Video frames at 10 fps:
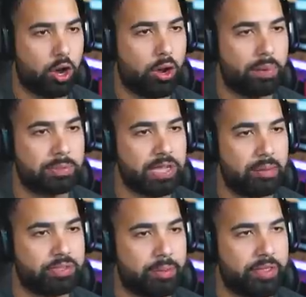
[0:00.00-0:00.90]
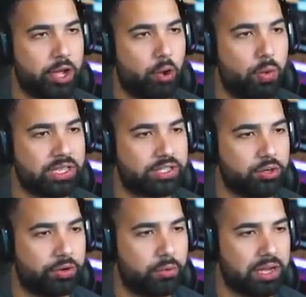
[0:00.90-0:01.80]
oh, up top, top of the hill, west,
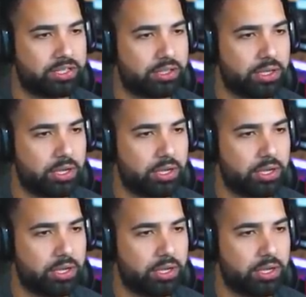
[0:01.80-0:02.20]
northwest.